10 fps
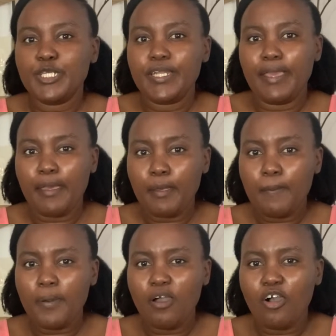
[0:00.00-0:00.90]

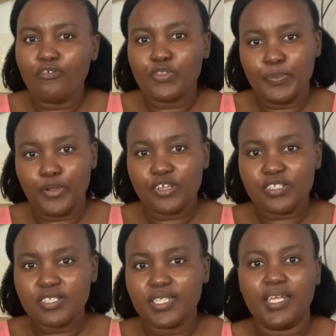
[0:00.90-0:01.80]
name of the
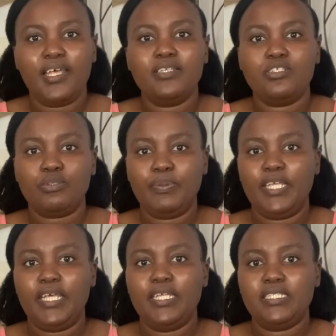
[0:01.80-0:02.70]
person that had
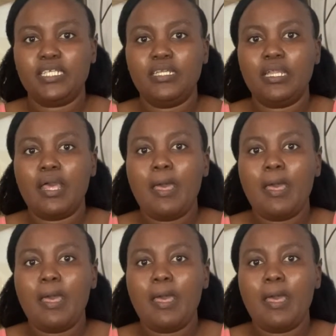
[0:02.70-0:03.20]
duplicated